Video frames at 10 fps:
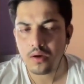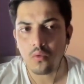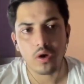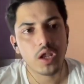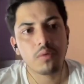
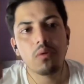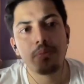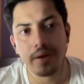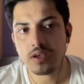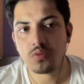whatever
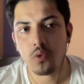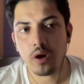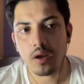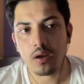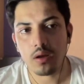price
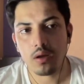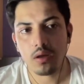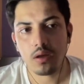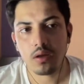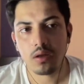point
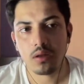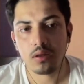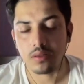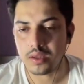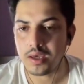
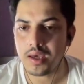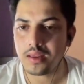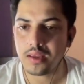they